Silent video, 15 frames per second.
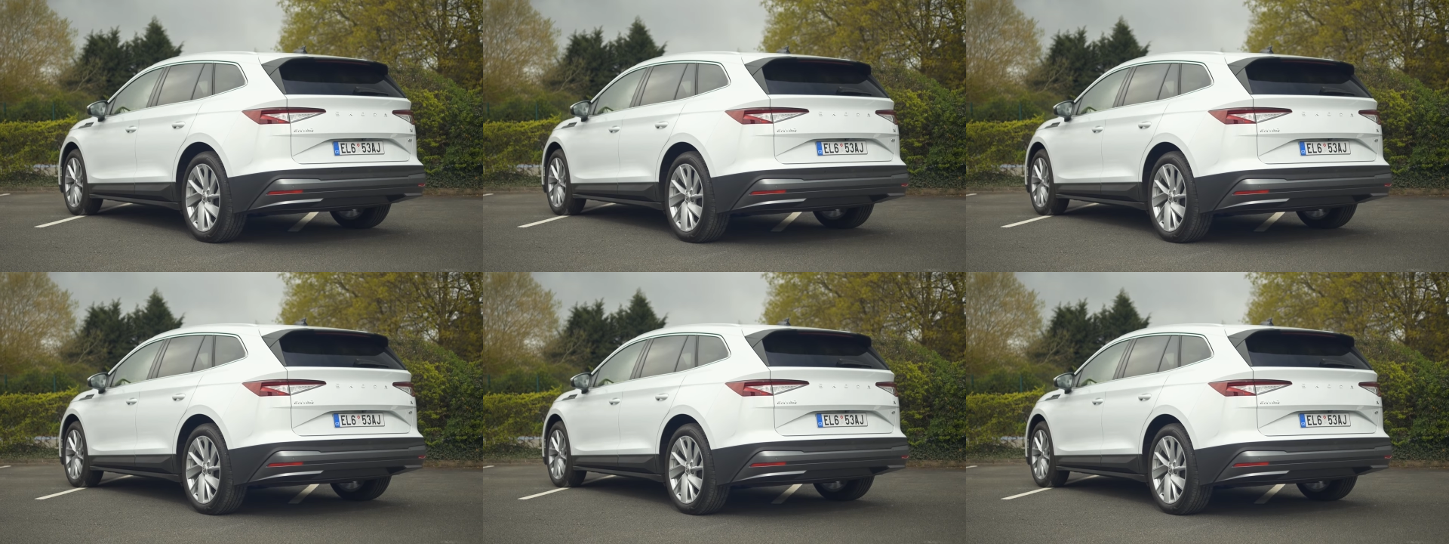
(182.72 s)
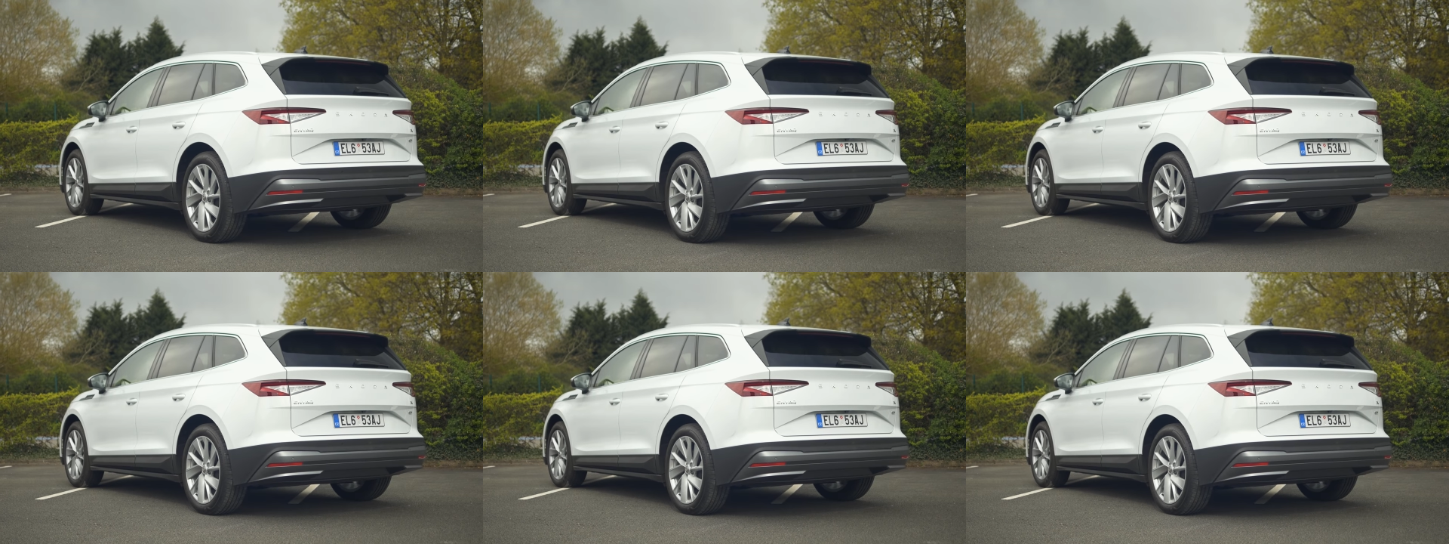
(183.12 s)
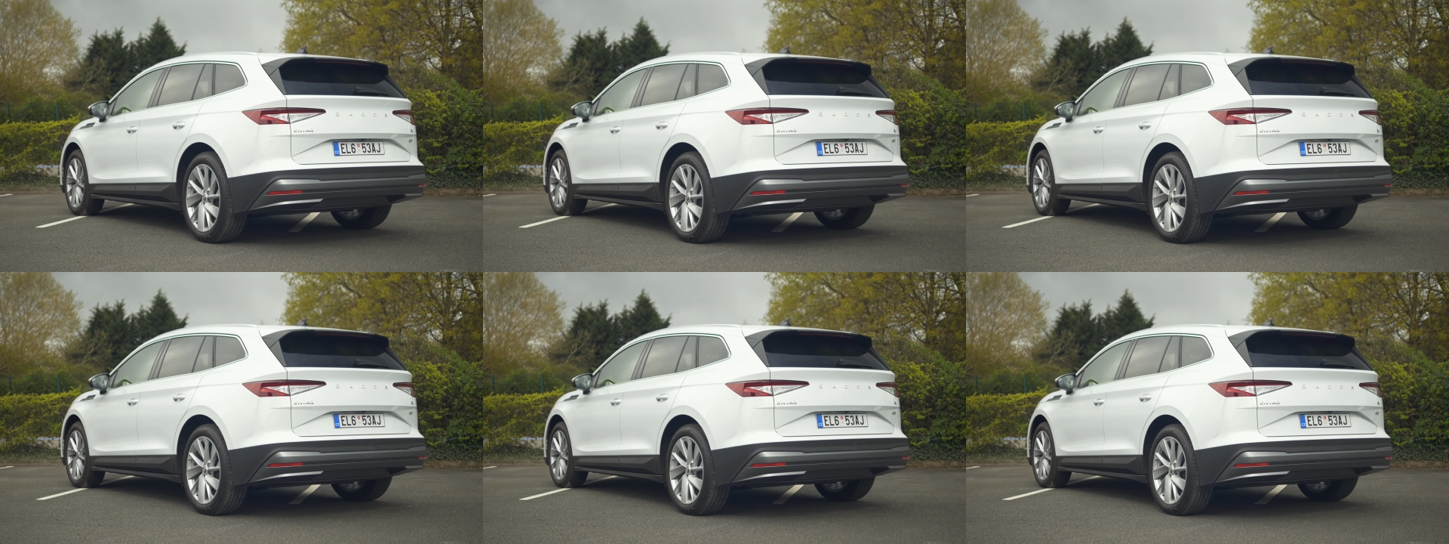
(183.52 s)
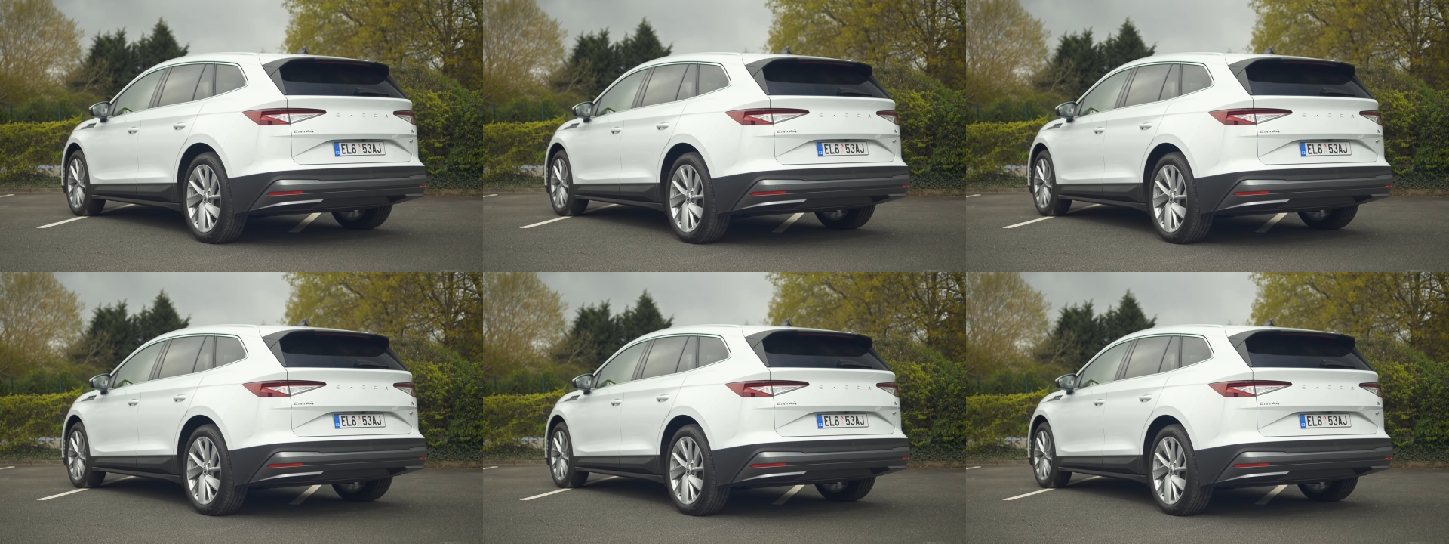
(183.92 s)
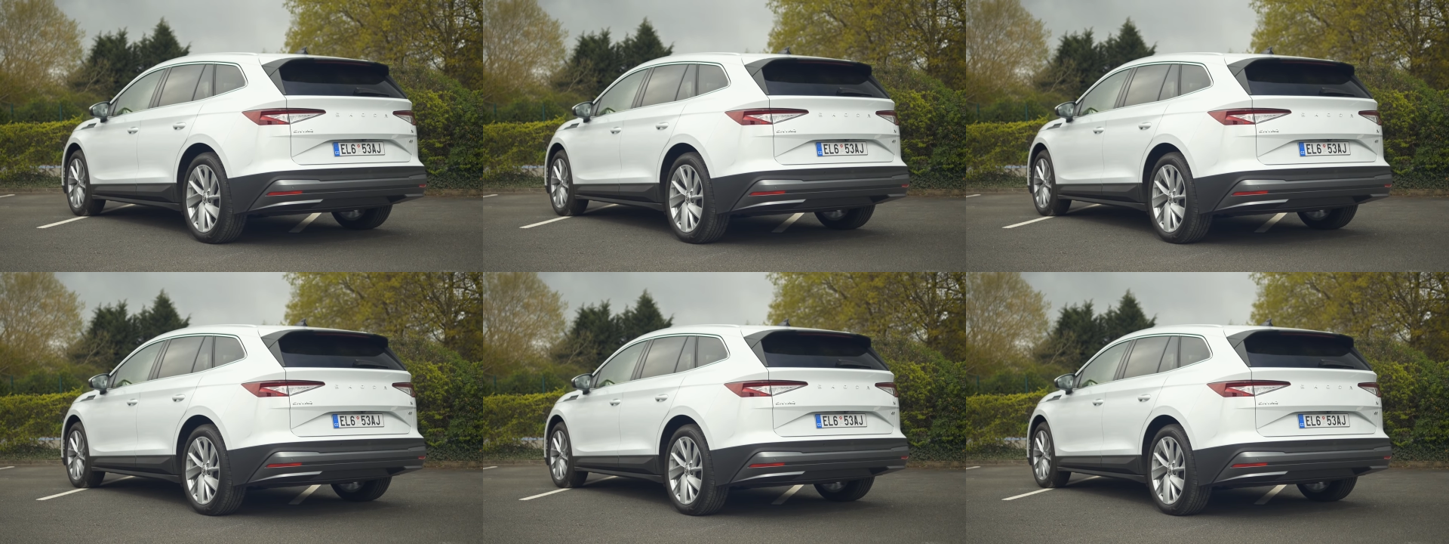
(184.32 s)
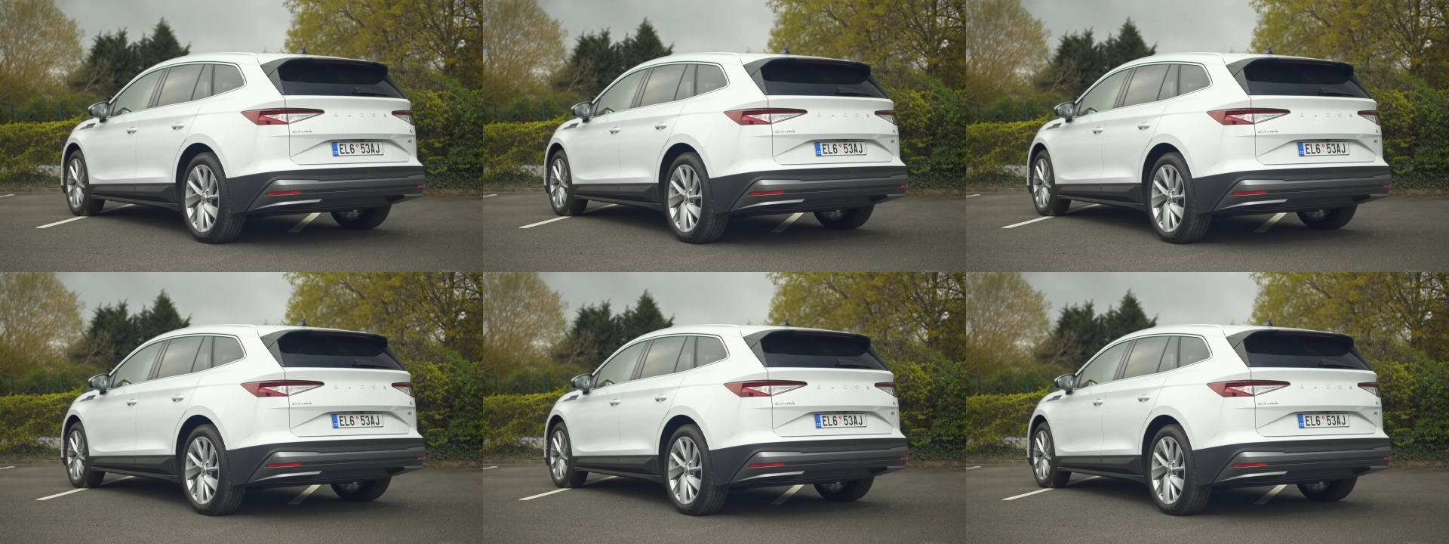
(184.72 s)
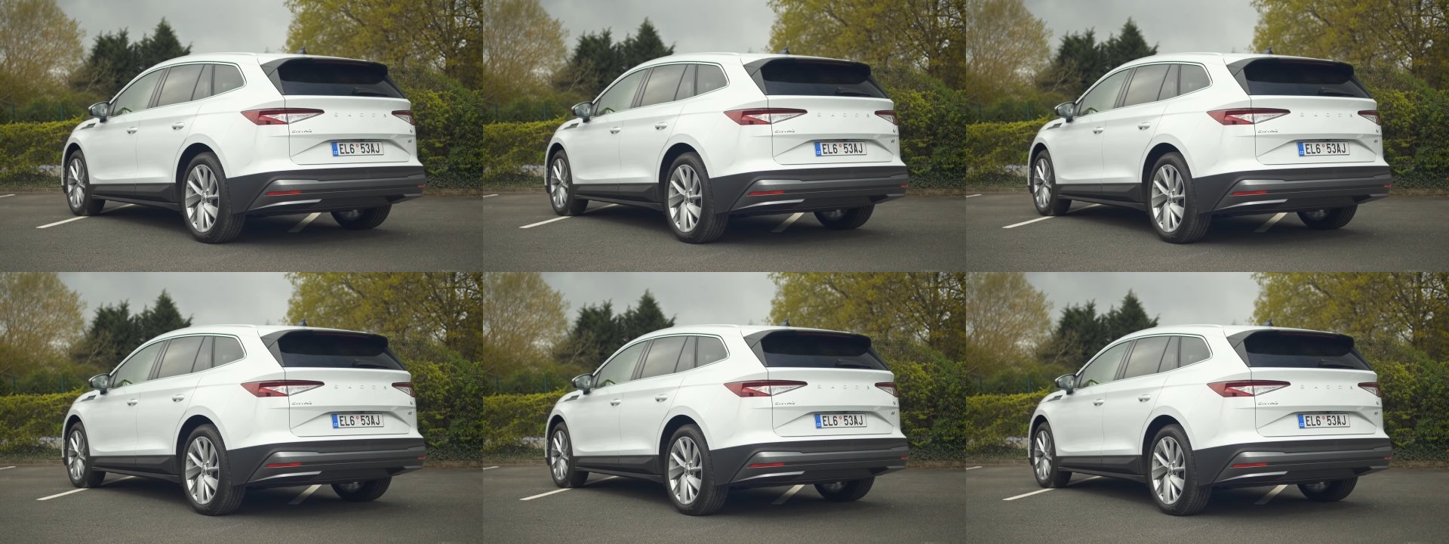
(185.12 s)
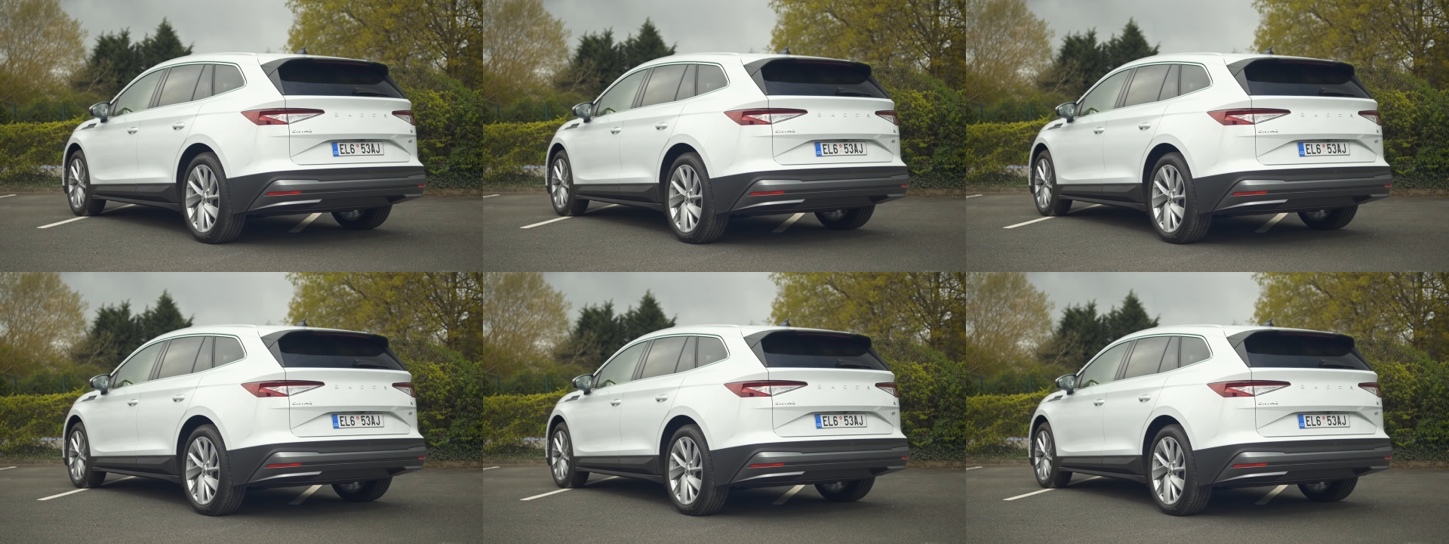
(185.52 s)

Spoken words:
Nobody's mouth can be seen.